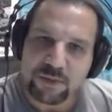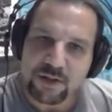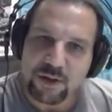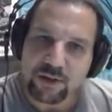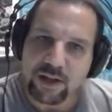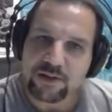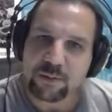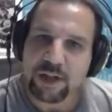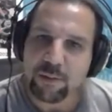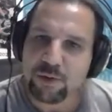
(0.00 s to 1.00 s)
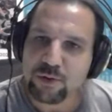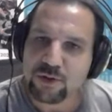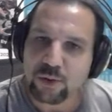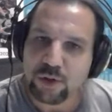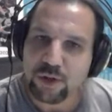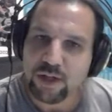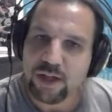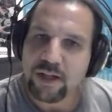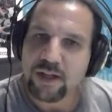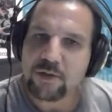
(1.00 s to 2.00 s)
It's called SMW store.
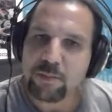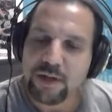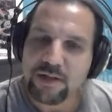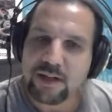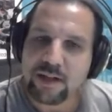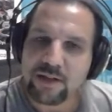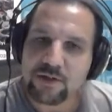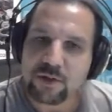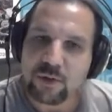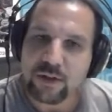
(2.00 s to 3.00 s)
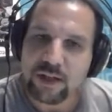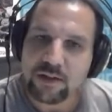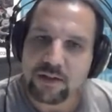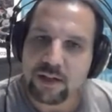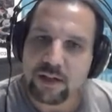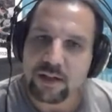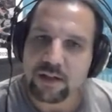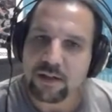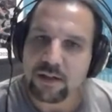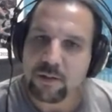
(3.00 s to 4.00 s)
It's basically storing it in
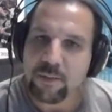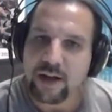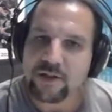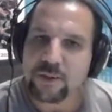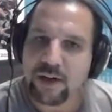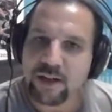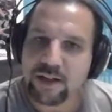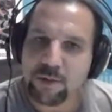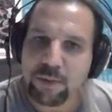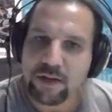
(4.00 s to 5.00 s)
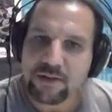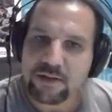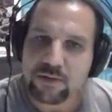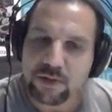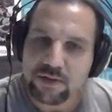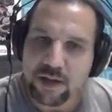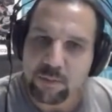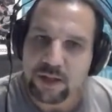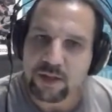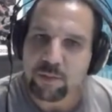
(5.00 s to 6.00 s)
the MySQL database, so the
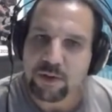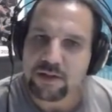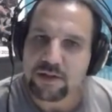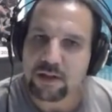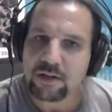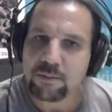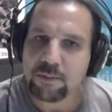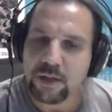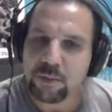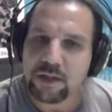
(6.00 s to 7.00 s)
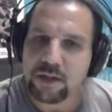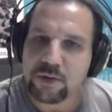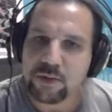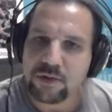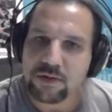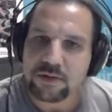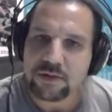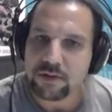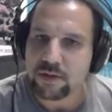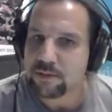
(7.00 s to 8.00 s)
same database that MediaWiki uses.
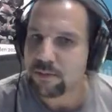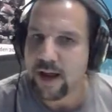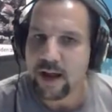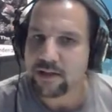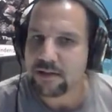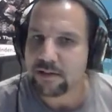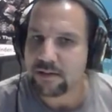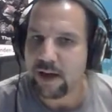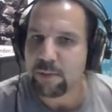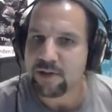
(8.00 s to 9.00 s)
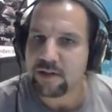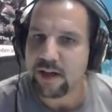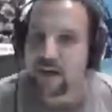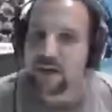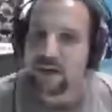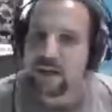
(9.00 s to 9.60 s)
It just adds the tables there.